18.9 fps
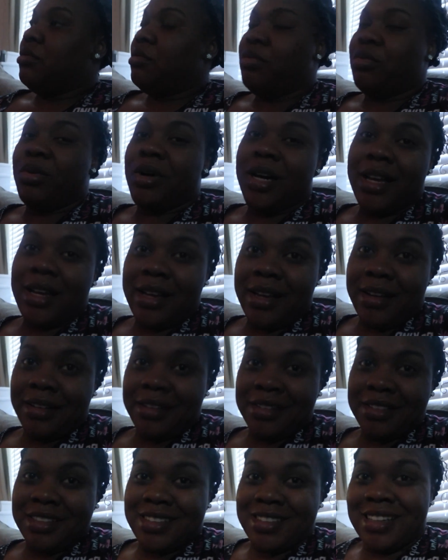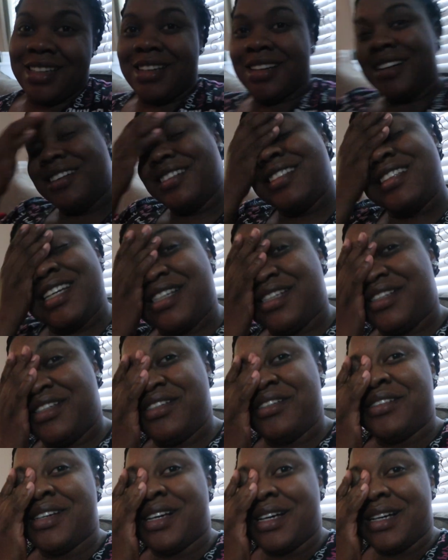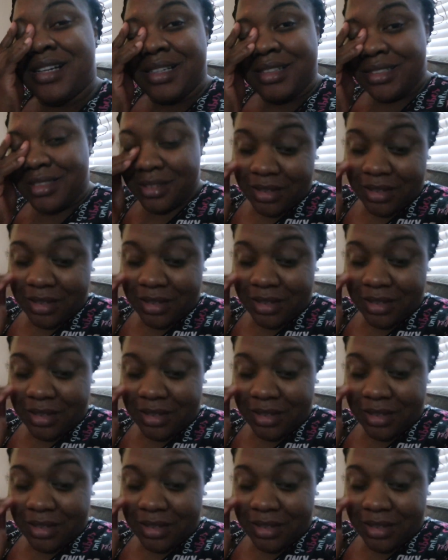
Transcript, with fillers: What else can I update you guys